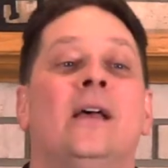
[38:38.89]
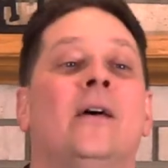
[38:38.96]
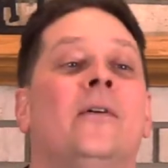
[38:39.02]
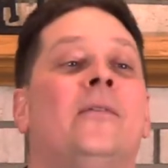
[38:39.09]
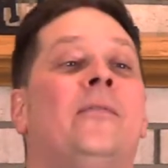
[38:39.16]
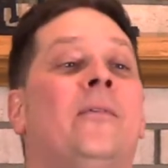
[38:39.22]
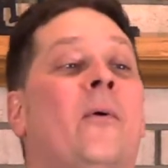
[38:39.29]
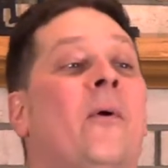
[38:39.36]

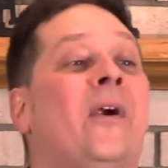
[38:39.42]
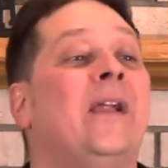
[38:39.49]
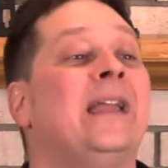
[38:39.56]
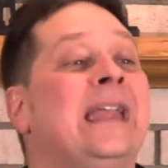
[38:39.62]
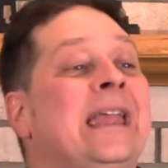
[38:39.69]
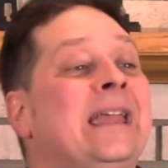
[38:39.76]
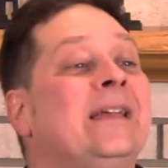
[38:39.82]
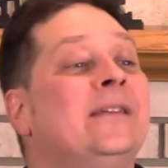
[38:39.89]
for
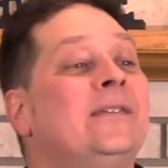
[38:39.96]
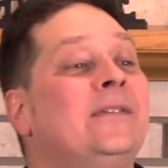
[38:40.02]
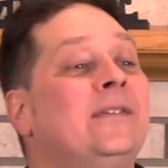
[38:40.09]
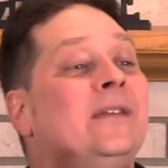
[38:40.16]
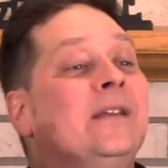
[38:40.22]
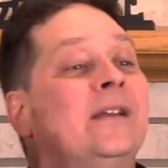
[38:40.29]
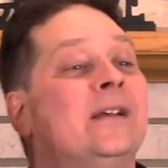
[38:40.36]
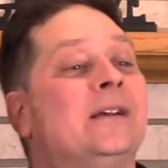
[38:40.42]
his
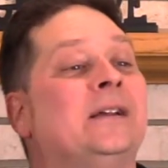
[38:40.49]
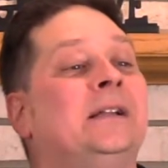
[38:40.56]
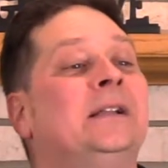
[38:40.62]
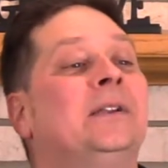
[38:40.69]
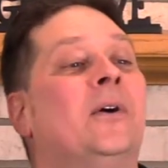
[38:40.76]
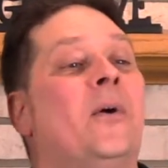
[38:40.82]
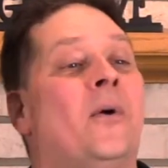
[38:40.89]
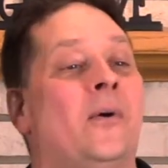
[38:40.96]

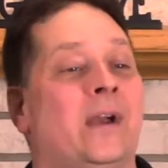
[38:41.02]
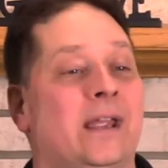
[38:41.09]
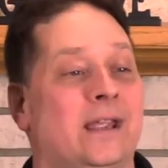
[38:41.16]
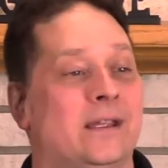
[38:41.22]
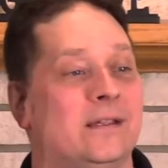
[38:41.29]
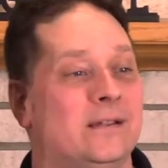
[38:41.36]
glory.